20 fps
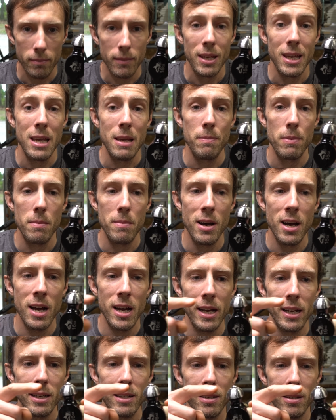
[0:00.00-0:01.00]
Keep in
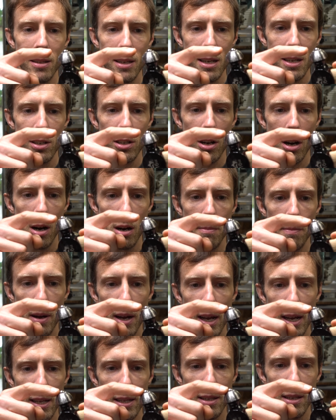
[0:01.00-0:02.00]
mind, these
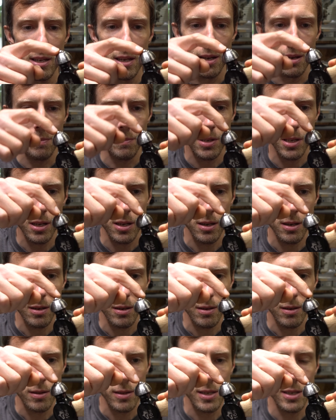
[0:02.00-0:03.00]
carbide tipped,
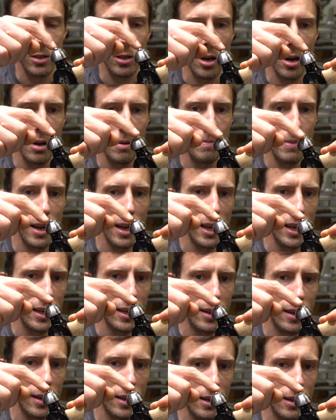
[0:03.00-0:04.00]
these carbide
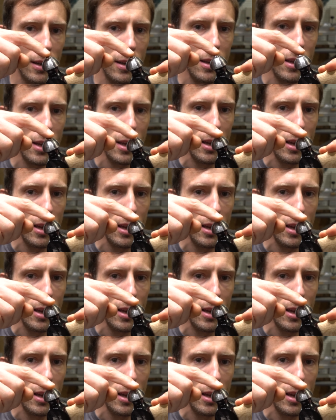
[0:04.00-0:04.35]
uh,